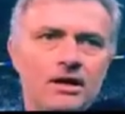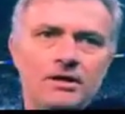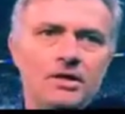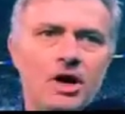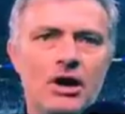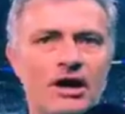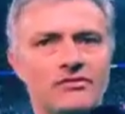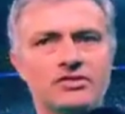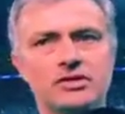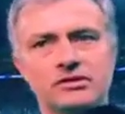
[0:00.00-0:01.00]
You know, I
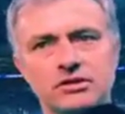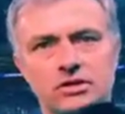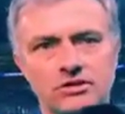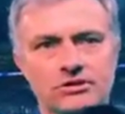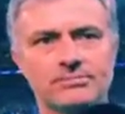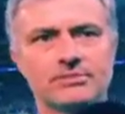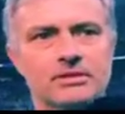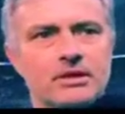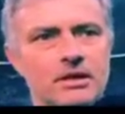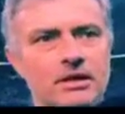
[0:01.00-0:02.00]
have a certain concept
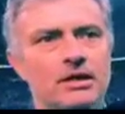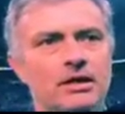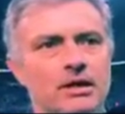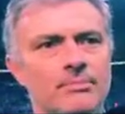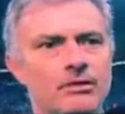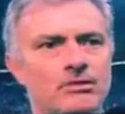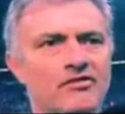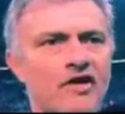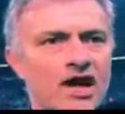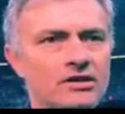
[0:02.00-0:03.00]
about the
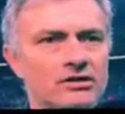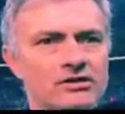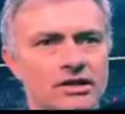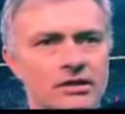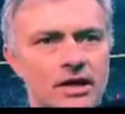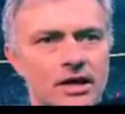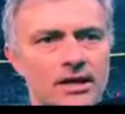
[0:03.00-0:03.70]
finals, and